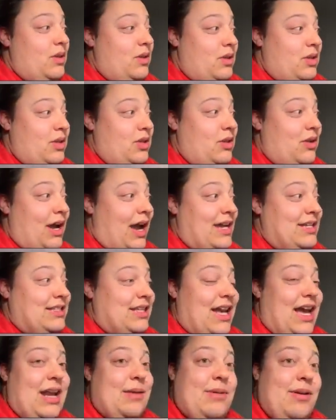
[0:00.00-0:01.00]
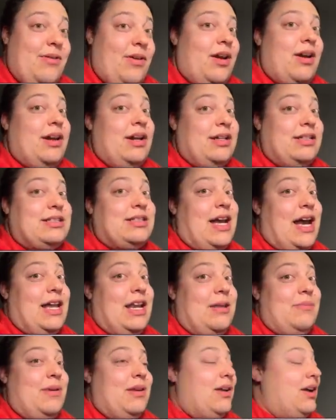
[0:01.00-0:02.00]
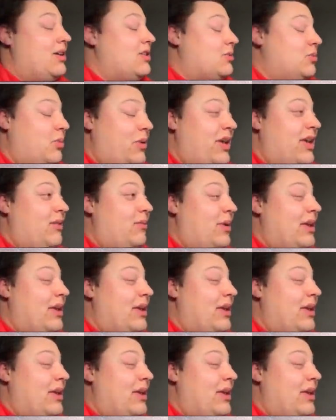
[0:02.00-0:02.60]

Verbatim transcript: you guys gotta be very excited because we,